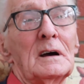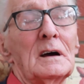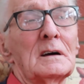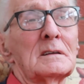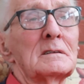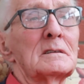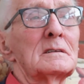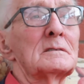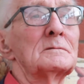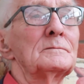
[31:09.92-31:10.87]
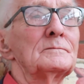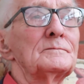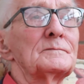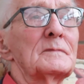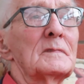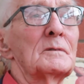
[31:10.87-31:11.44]
And
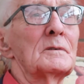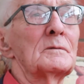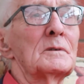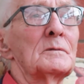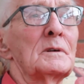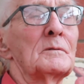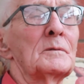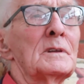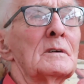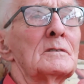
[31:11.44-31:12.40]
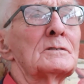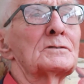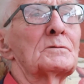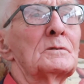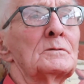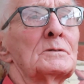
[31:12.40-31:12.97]
we went on this
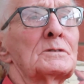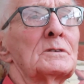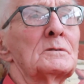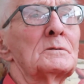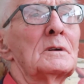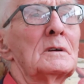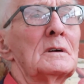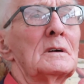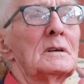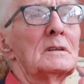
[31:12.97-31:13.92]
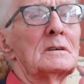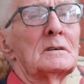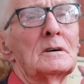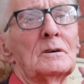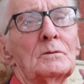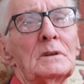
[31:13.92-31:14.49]
cruise to the
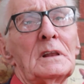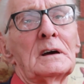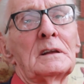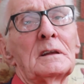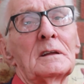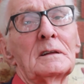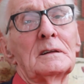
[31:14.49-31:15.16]
Holy Land.